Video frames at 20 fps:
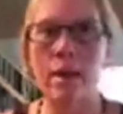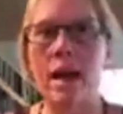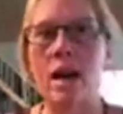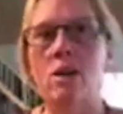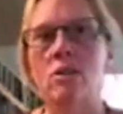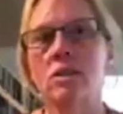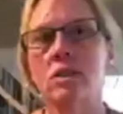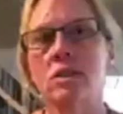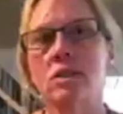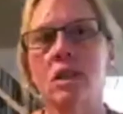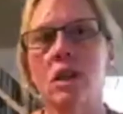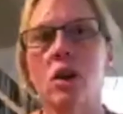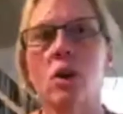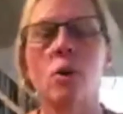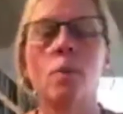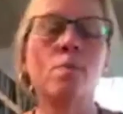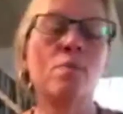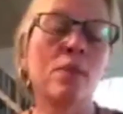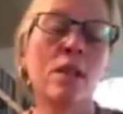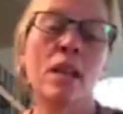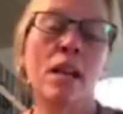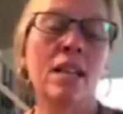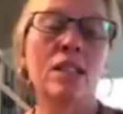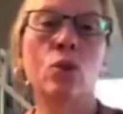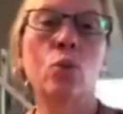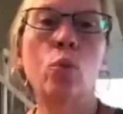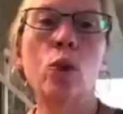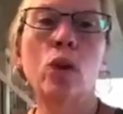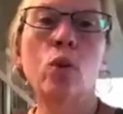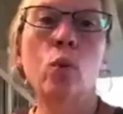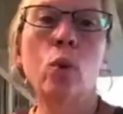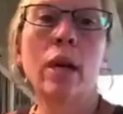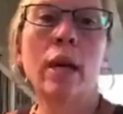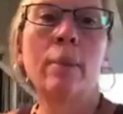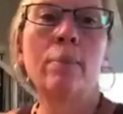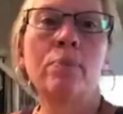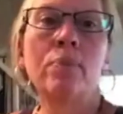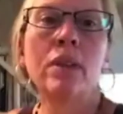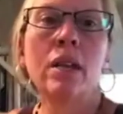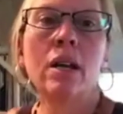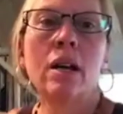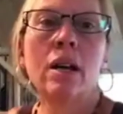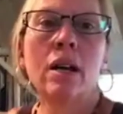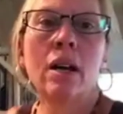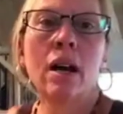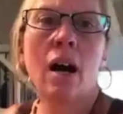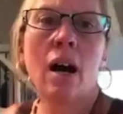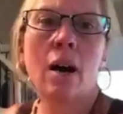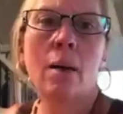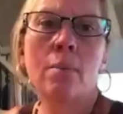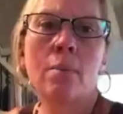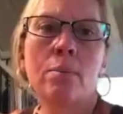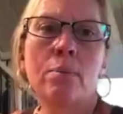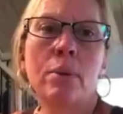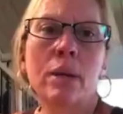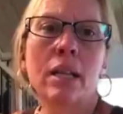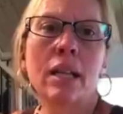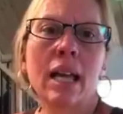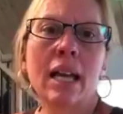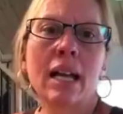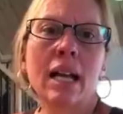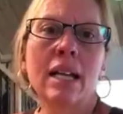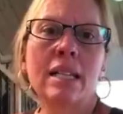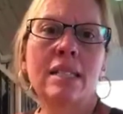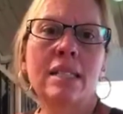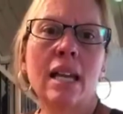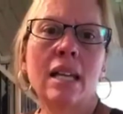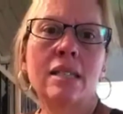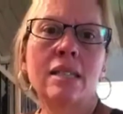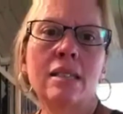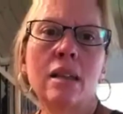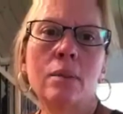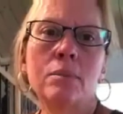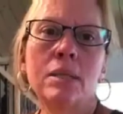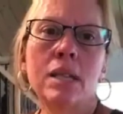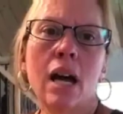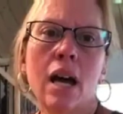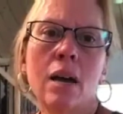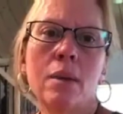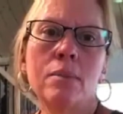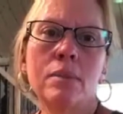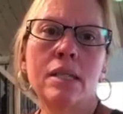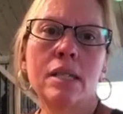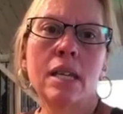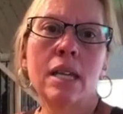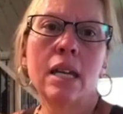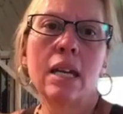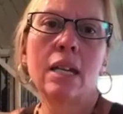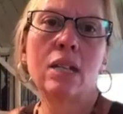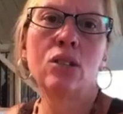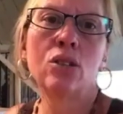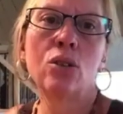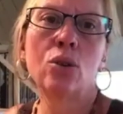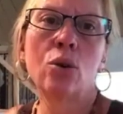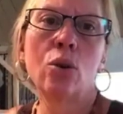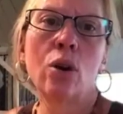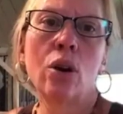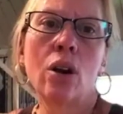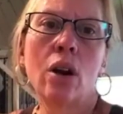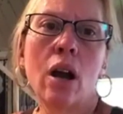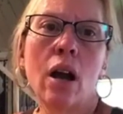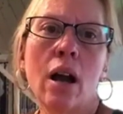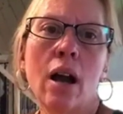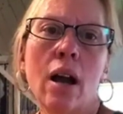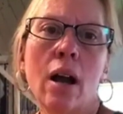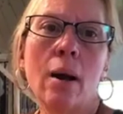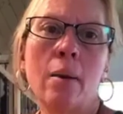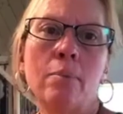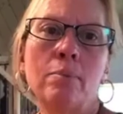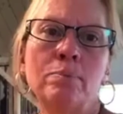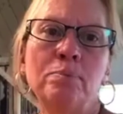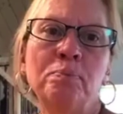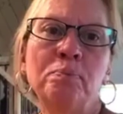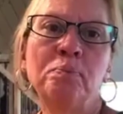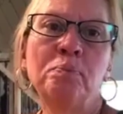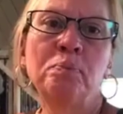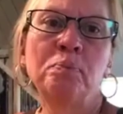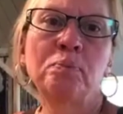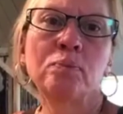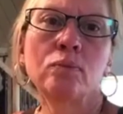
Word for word: amount. So it's a win-win. Um, but like I said, sometimes in your Um,